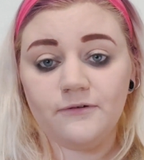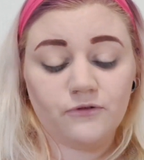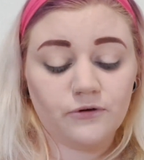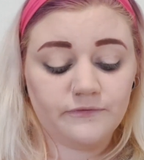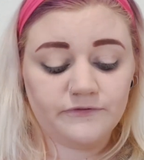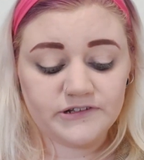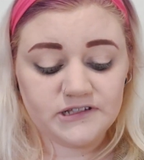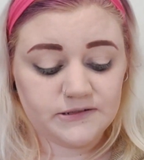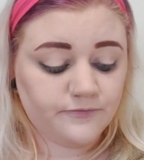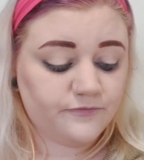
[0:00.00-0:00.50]
be
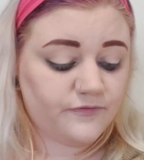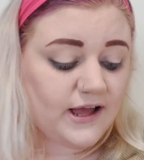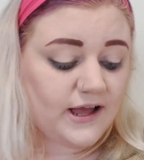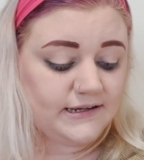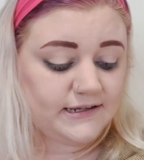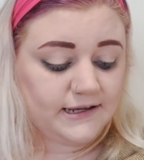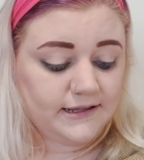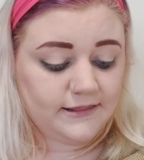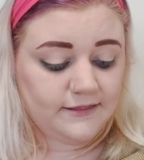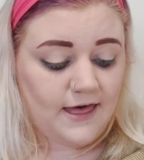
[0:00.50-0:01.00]
room for some
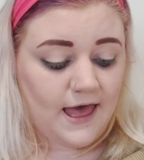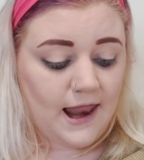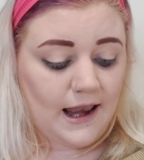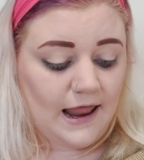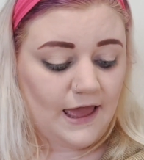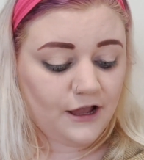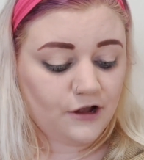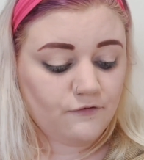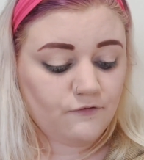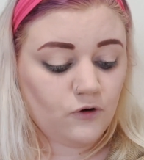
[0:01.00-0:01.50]
red in there
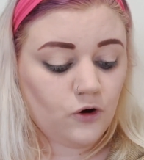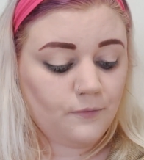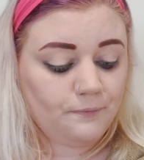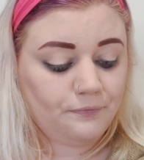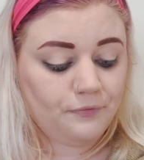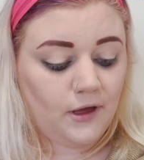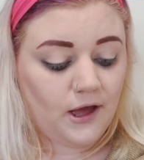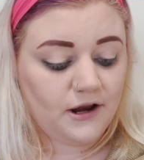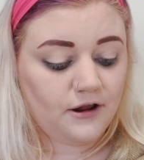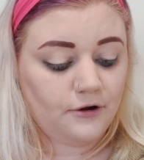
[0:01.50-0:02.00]
later
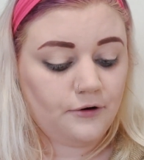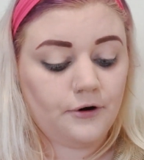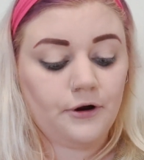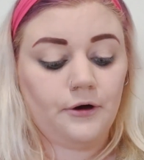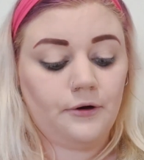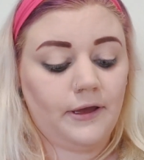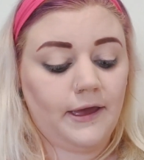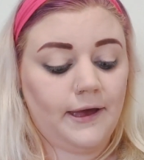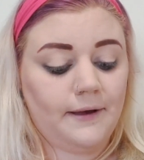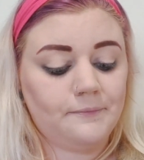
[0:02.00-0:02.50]
on. I don't
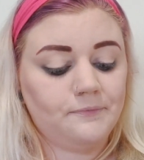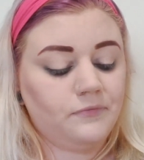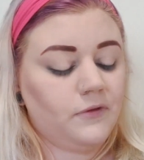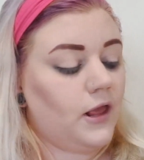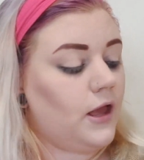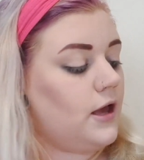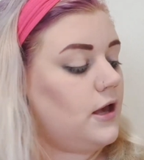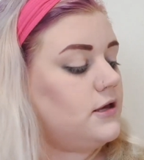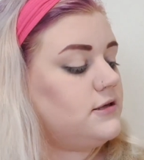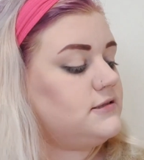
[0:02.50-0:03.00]
know yet.
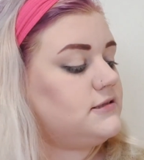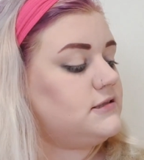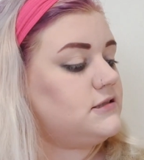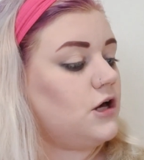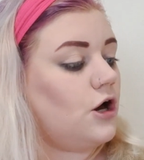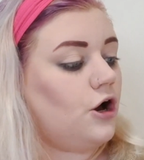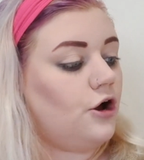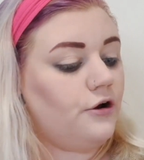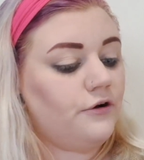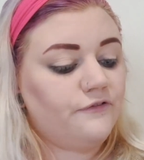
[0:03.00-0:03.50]

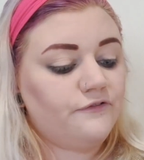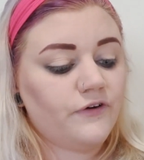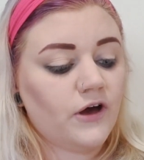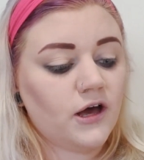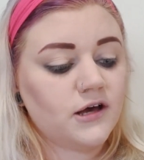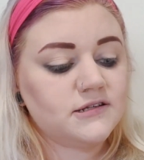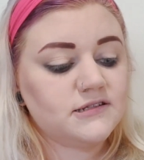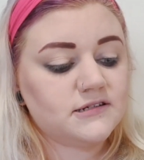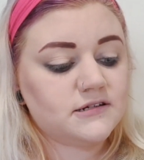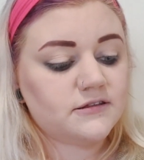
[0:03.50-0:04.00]
So
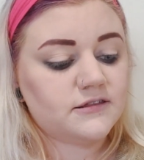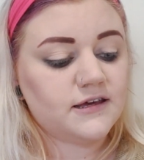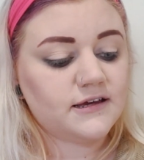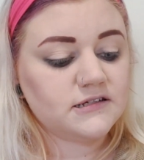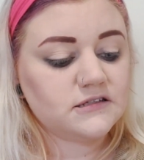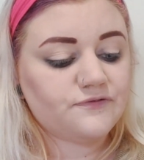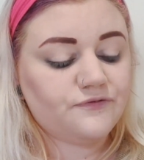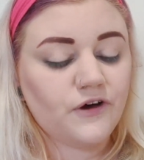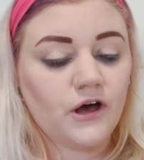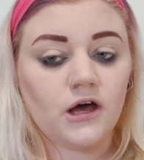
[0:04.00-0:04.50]
first
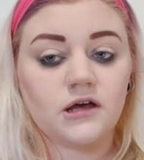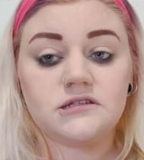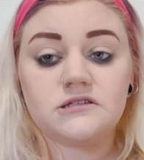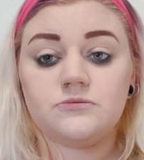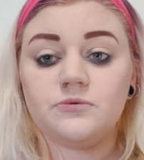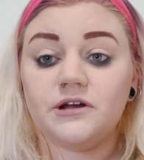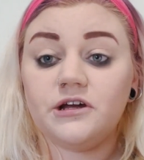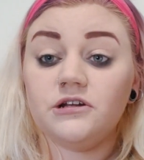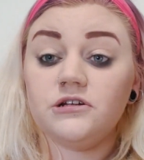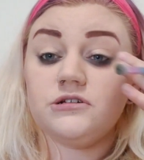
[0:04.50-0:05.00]
things
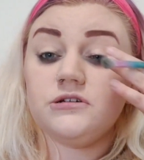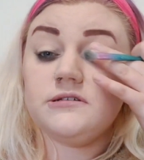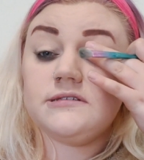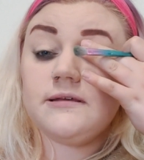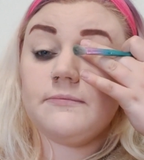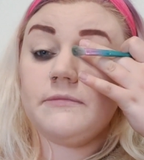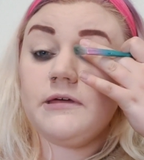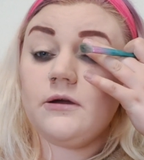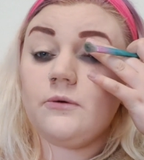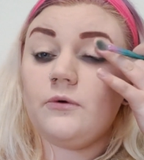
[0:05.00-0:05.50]
first, we're gonna do
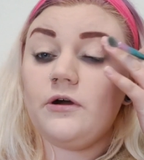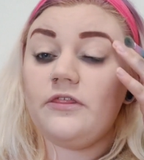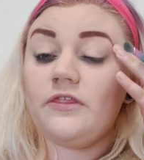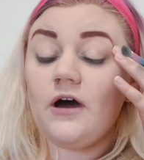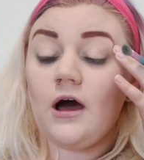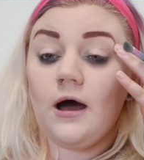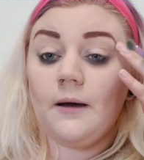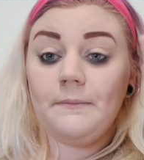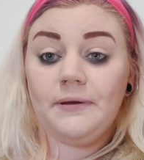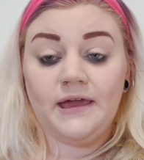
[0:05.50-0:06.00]
something with
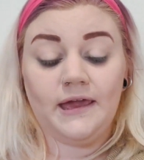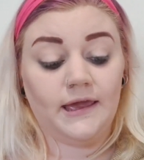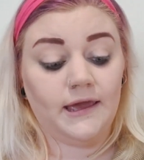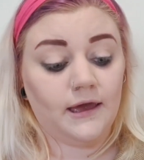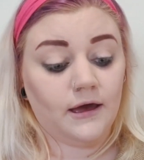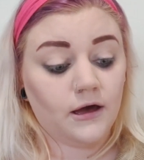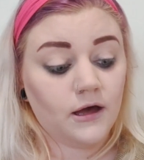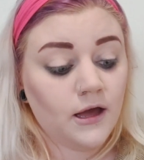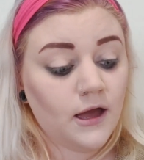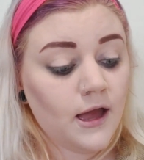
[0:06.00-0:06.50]
up
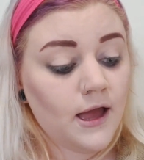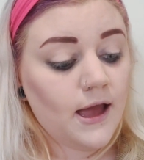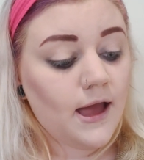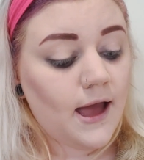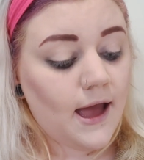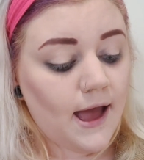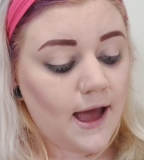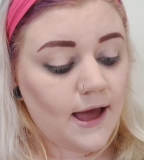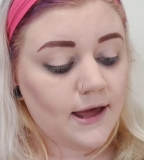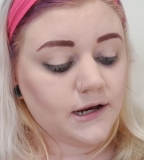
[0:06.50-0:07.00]
here.
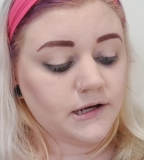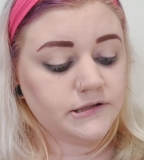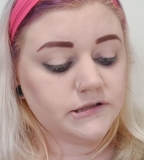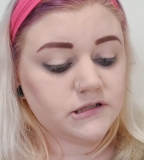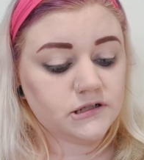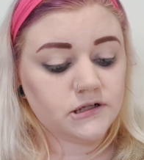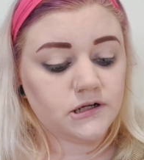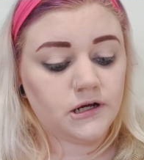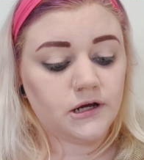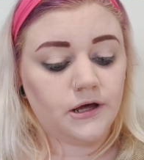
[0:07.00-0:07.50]

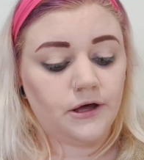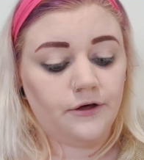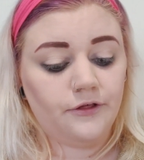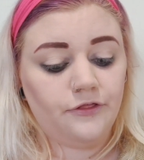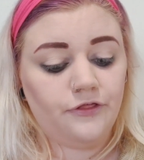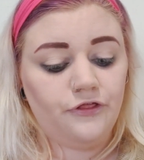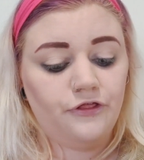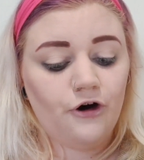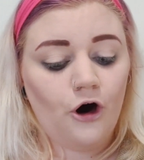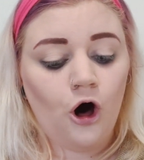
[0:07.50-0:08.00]
And
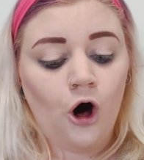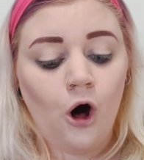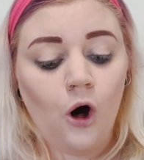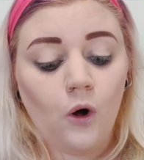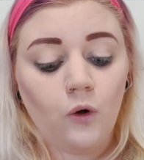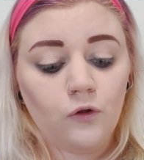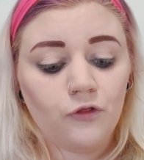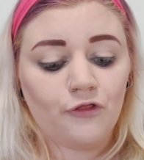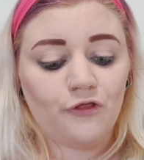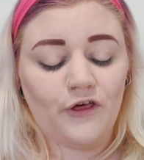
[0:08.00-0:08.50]
the
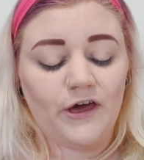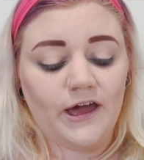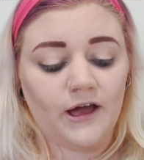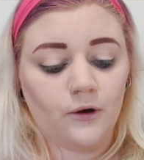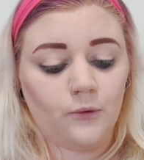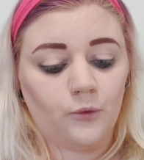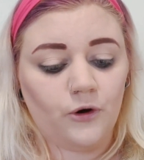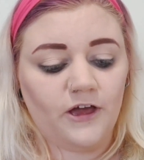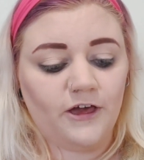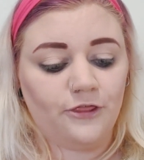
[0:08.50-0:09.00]
whole
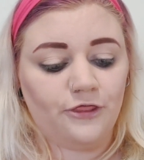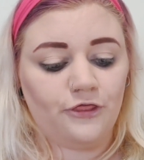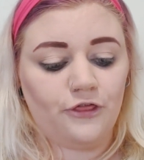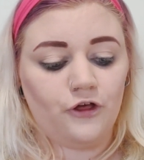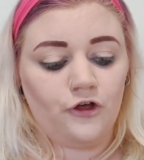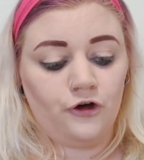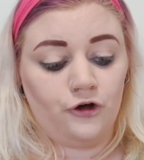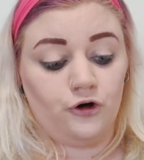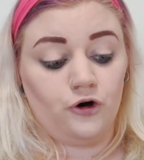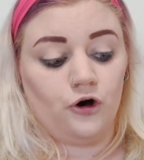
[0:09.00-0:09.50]
thing with
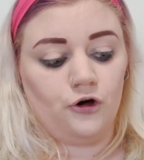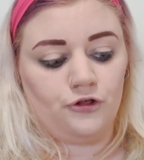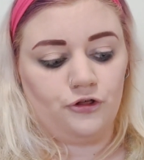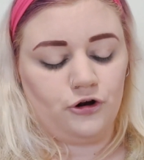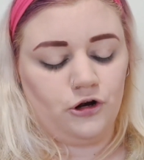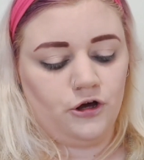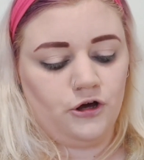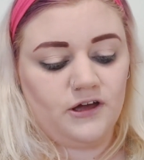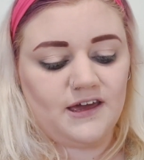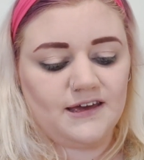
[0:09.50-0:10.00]
a goth
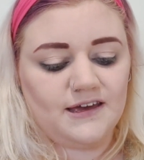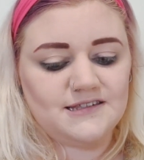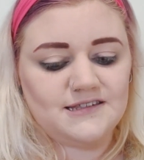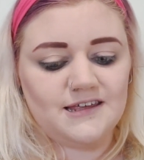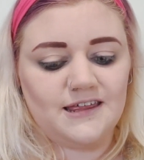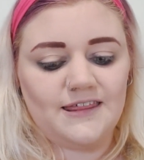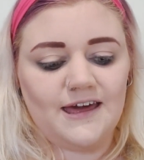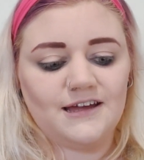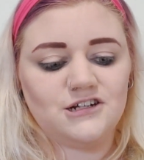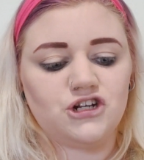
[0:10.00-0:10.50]
look is
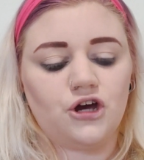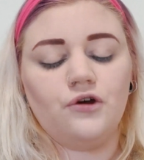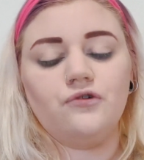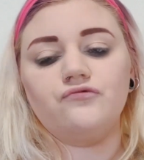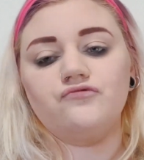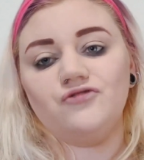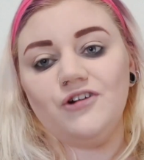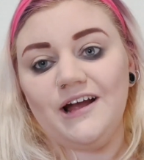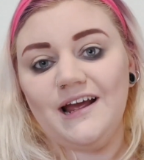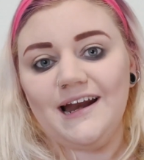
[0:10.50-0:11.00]
that they
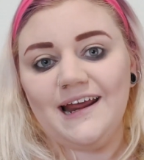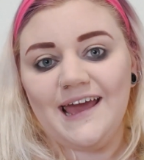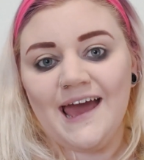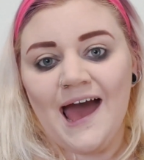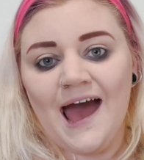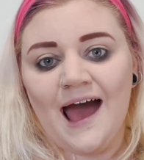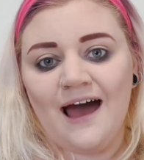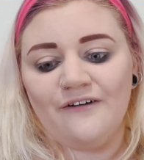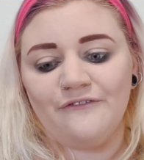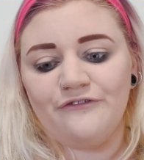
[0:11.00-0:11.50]
don't really
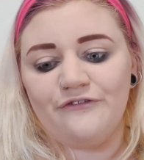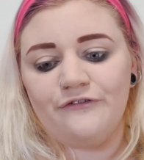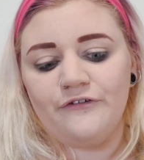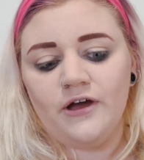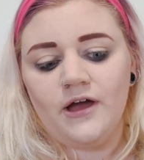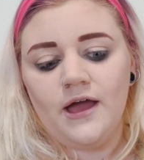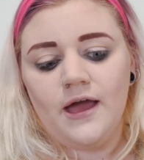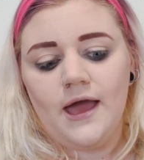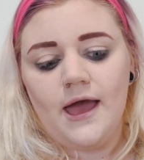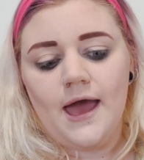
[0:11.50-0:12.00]
have
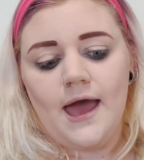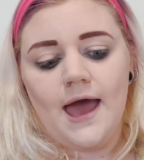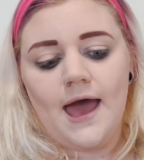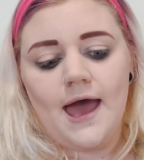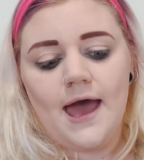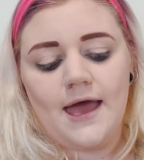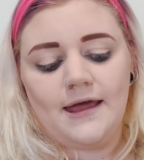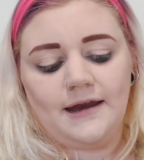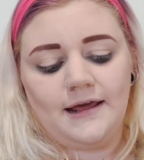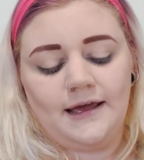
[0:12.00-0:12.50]

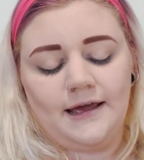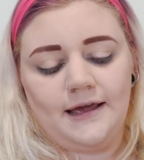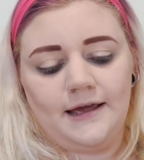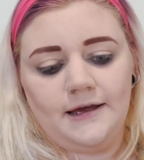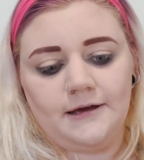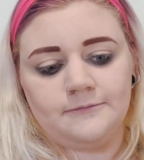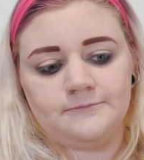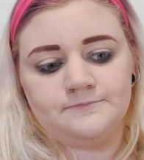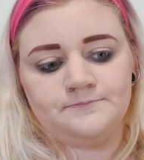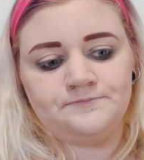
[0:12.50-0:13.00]

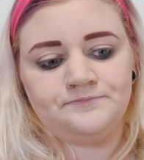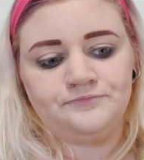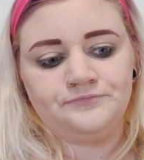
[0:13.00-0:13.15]
any